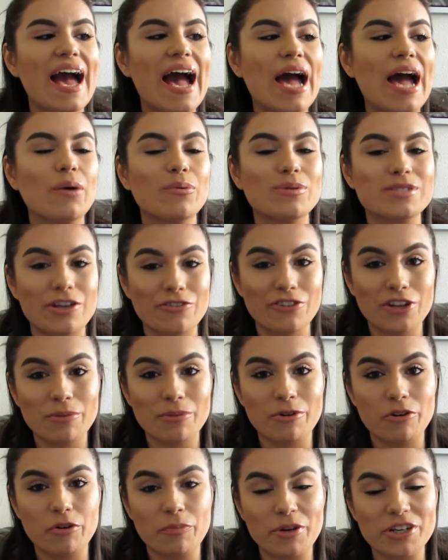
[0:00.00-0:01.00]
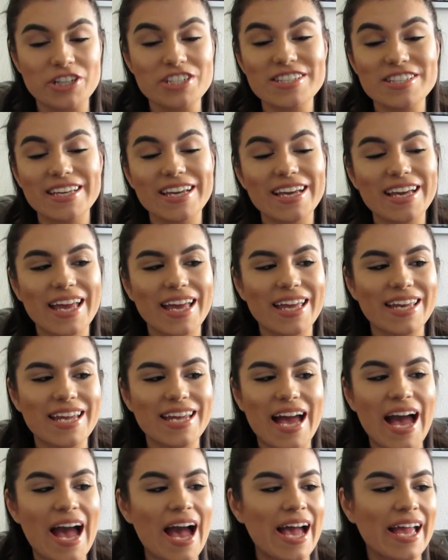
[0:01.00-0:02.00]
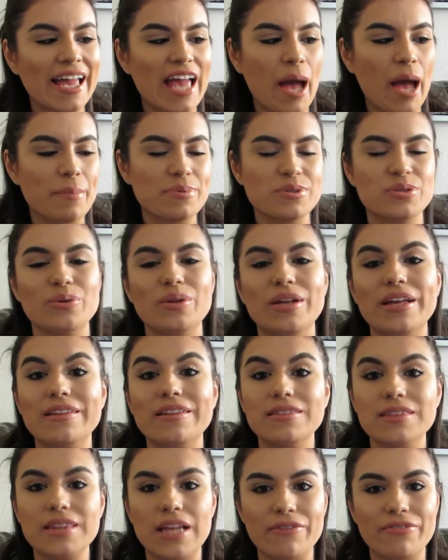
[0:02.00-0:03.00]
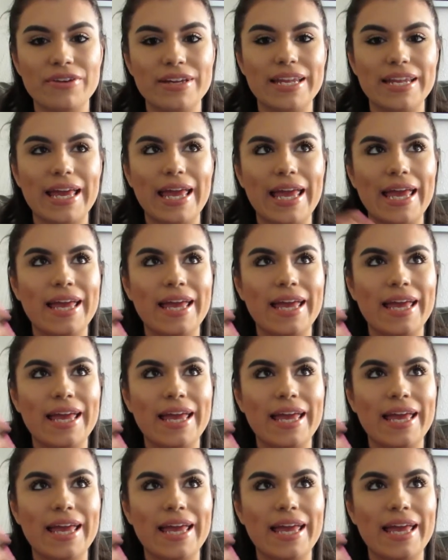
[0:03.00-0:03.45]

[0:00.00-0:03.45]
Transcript: I would definitely be repurchasing again. I absolutely love it.